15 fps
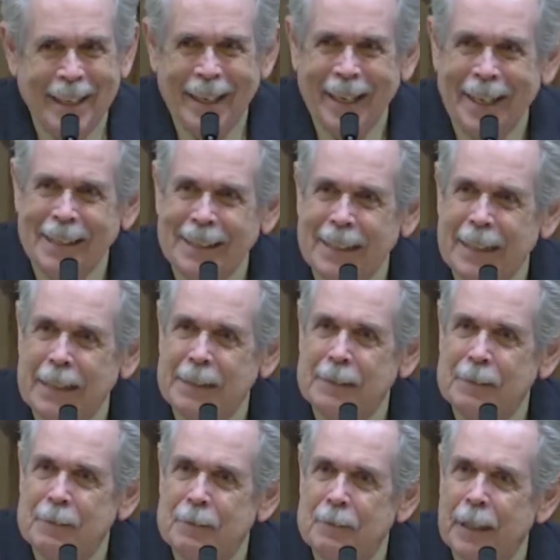And uh,
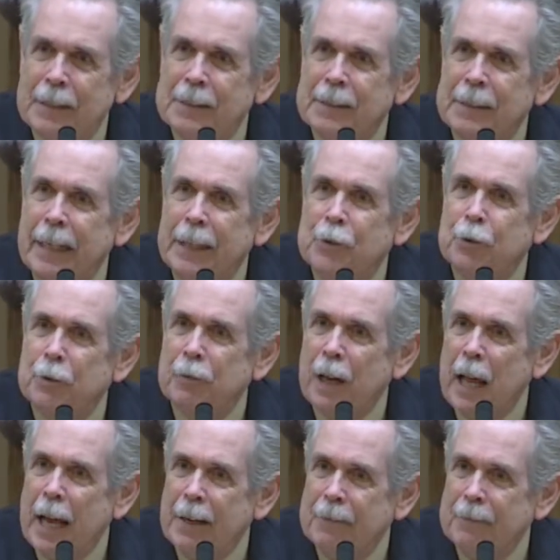that's the nature of
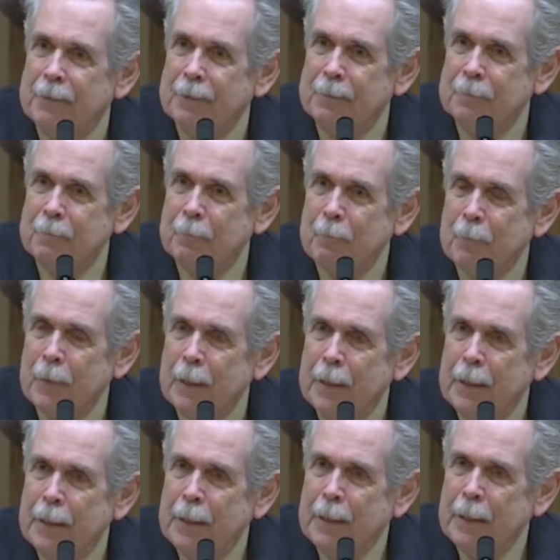life.
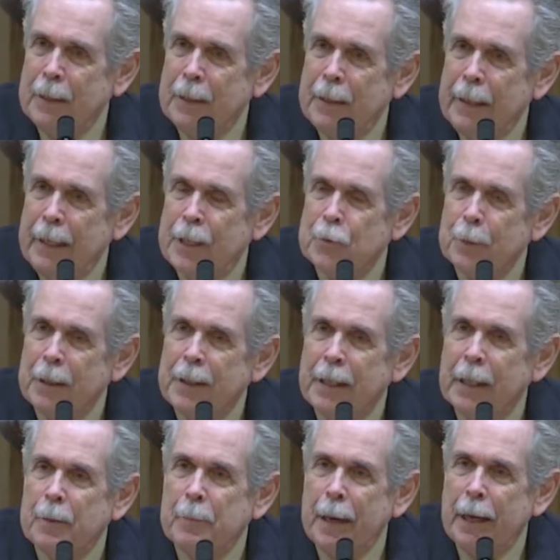As we
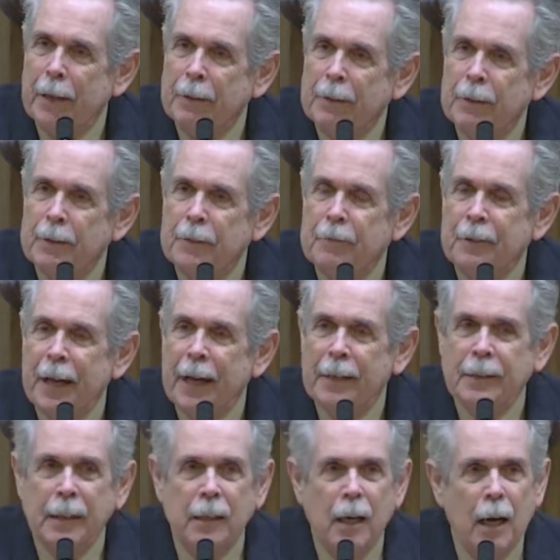think about the
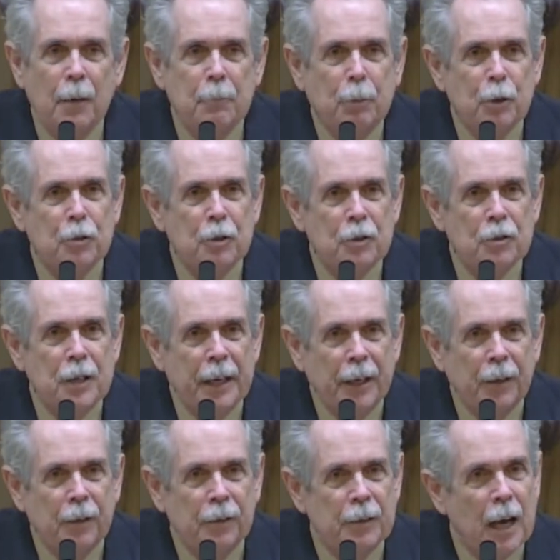fact that God puts us
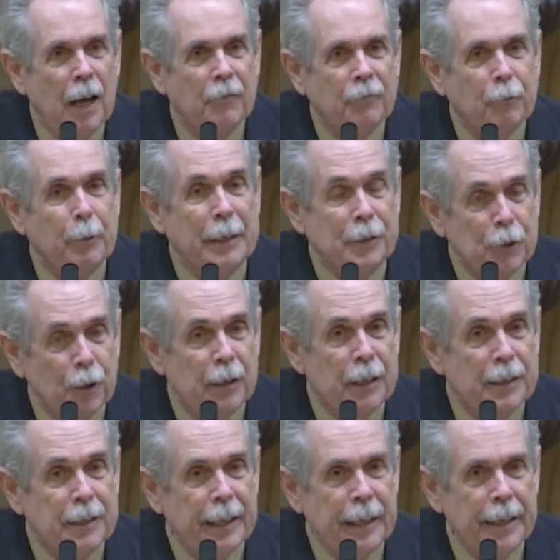here not for
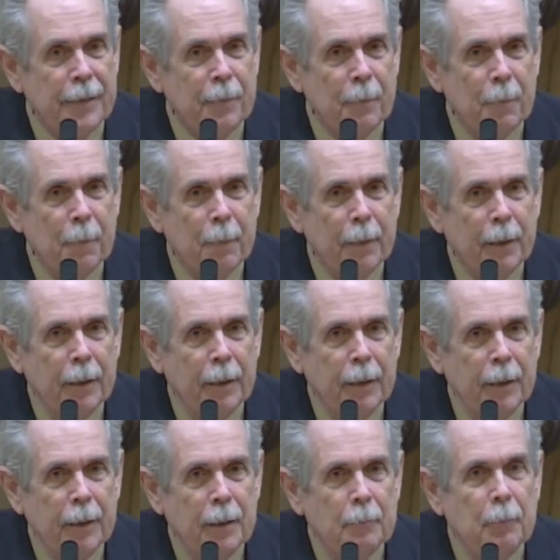eternity,
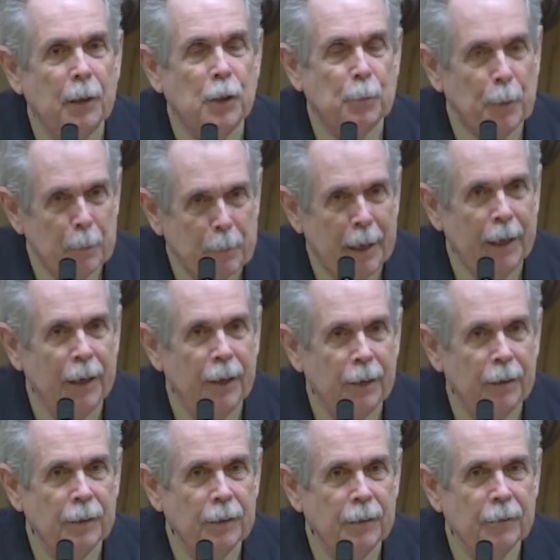but to
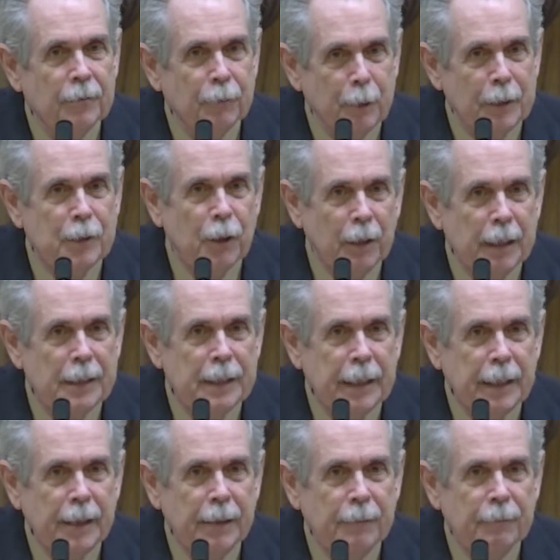prepare for eternity.